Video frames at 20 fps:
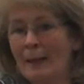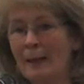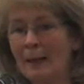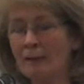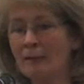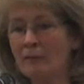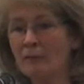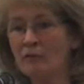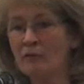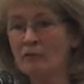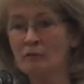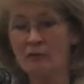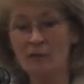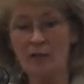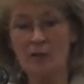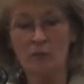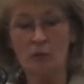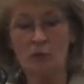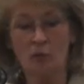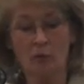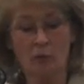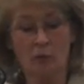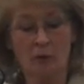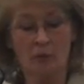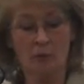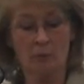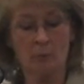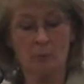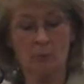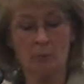and Dame Ruth
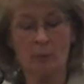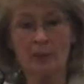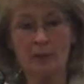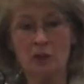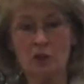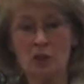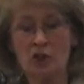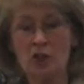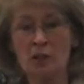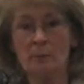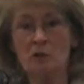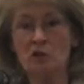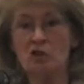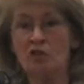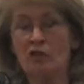Runciman was perhaps ashamed.